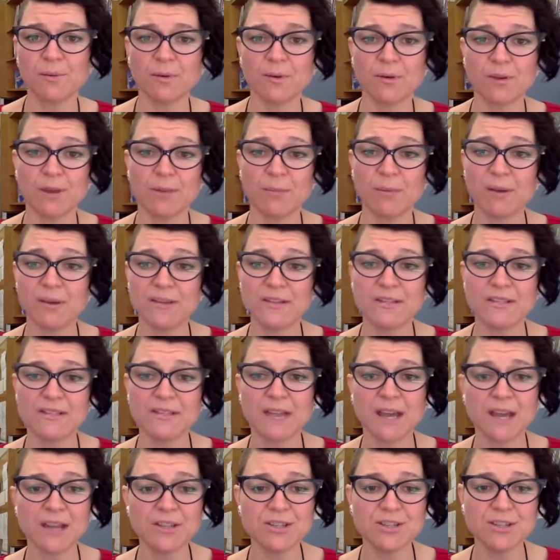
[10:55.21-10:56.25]
or your
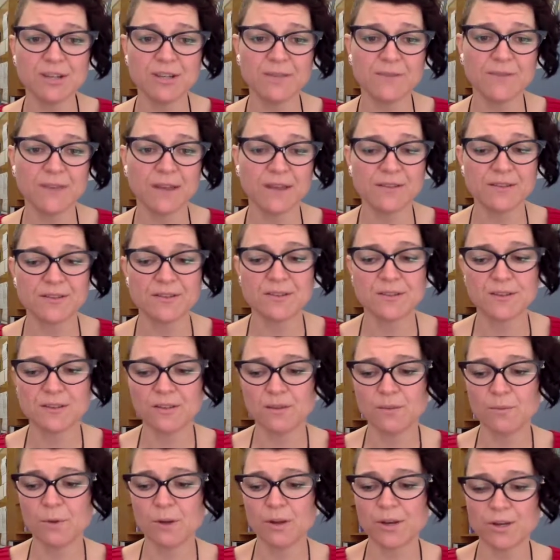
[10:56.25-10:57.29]
presentation if that's
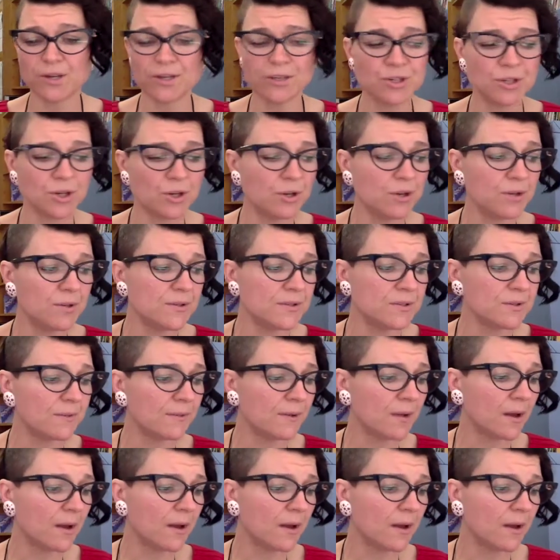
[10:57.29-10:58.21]
what you choose.